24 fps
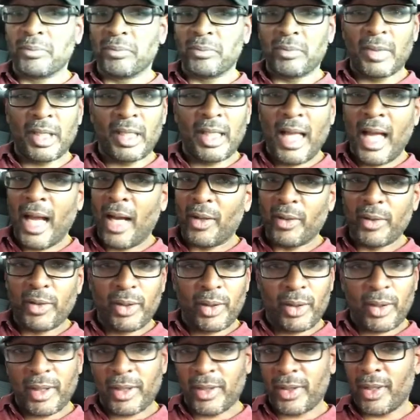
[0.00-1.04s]
loud
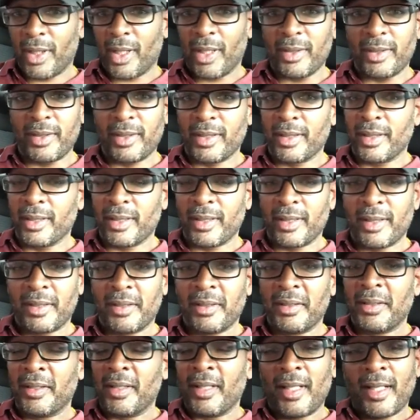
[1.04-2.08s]
your exhaust is,
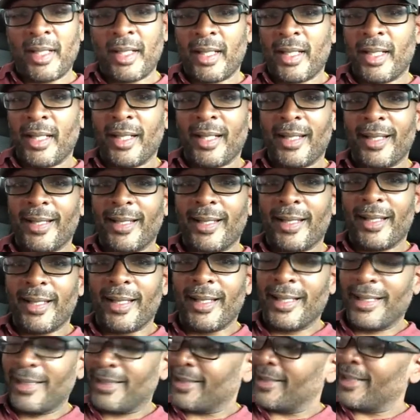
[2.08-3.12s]

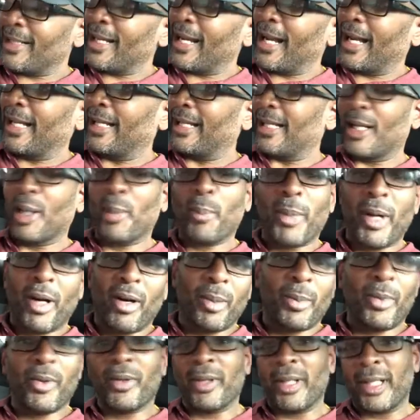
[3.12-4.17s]
it's not
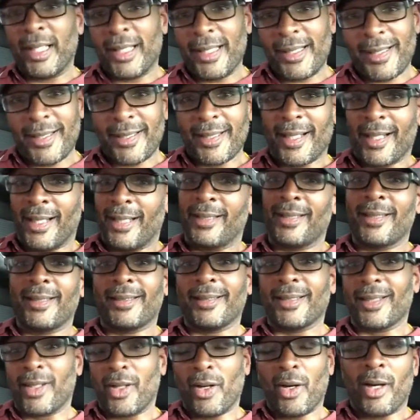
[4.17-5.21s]
unbearable inside
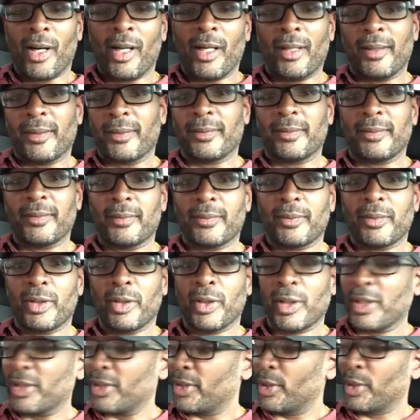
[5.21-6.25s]
the car. You
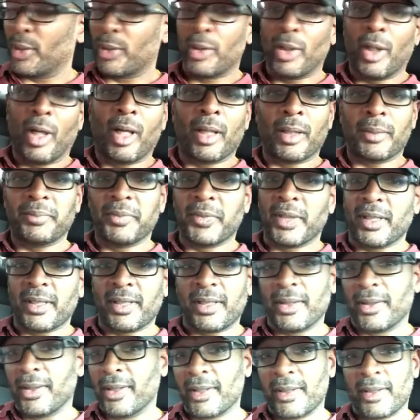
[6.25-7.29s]
can still talk, you can
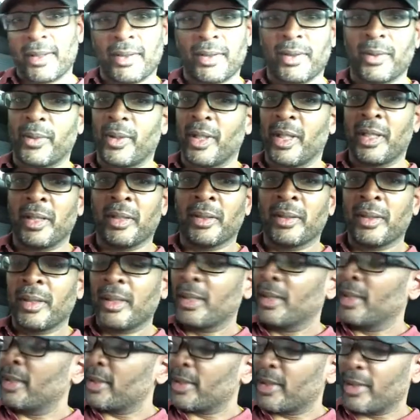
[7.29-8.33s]
still listen to the radio,
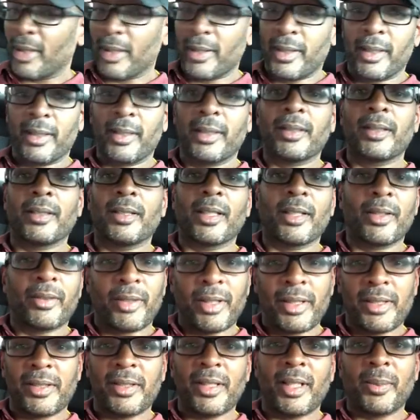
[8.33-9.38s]
so I think they did a
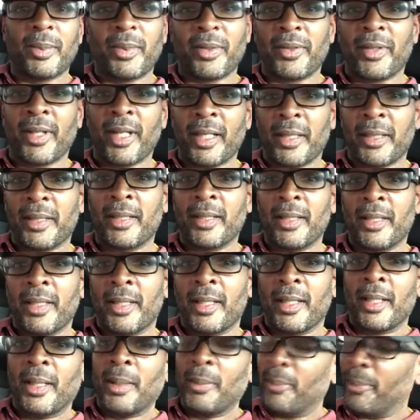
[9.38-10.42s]
great job on that.
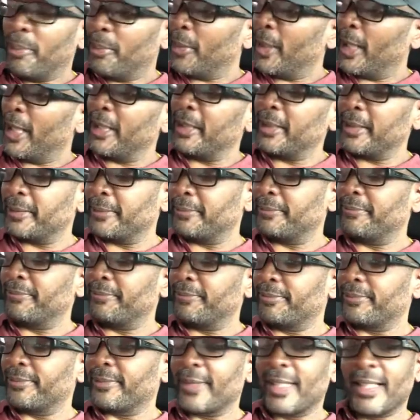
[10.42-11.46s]
But
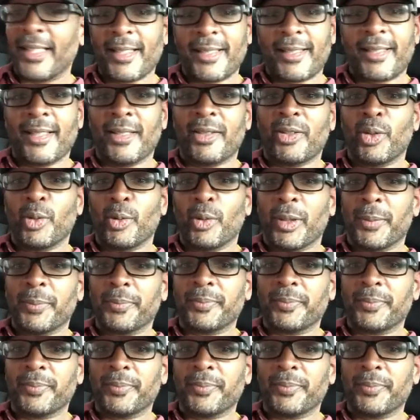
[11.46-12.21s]
let's get to it.